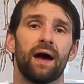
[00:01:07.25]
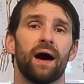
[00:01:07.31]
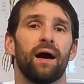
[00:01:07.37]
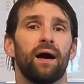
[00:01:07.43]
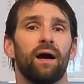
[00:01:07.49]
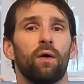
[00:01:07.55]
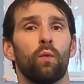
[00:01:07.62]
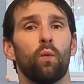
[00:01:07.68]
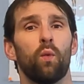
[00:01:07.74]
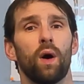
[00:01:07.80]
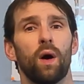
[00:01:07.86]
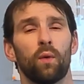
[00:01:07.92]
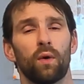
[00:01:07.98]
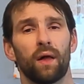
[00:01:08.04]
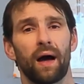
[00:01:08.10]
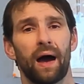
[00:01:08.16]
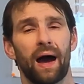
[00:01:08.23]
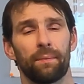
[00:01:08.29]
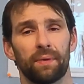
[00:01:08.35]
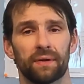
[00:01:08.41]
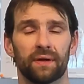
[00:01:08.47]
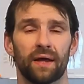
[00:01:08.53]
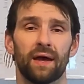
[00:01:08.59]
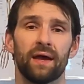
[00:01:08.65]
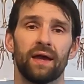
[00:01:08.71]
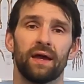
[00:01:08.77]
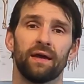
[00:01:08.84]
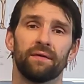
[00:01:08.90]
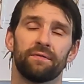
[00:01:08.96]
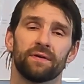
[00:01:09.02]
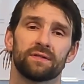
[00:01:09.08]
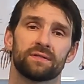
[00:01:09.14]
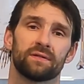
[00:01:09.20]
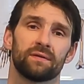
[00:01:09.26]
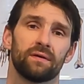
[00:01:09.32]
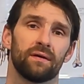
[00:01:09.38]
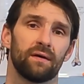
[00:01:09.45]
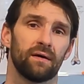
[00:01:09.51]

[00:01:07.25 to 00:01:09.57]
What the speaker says: What will happen? If it's